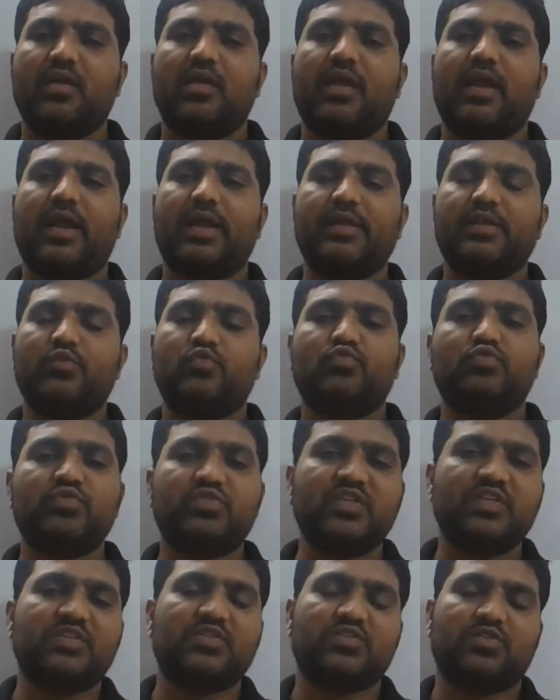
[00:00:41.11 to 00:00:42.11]
and use
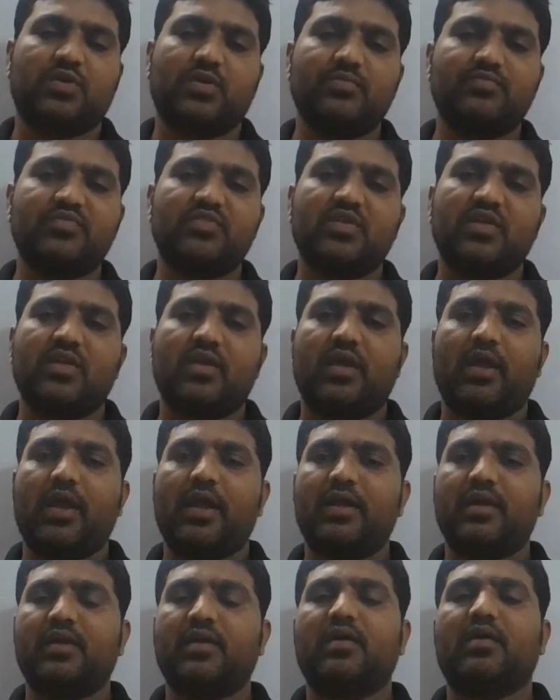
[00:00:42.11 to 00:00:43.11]
these terms
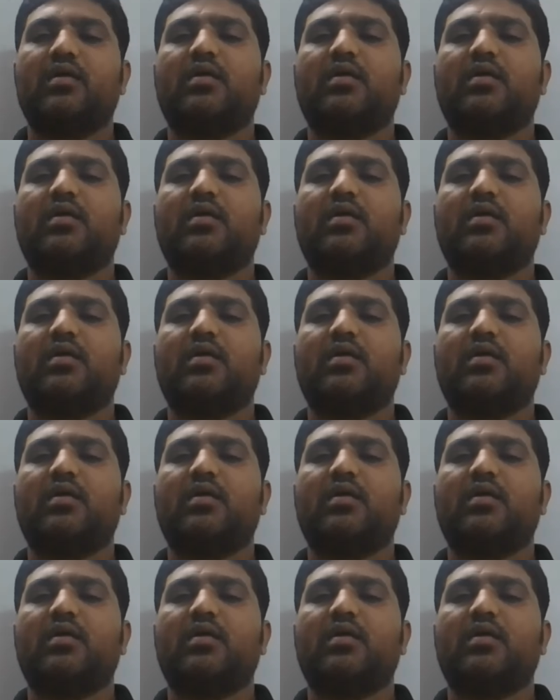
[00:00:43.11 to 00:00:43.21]
and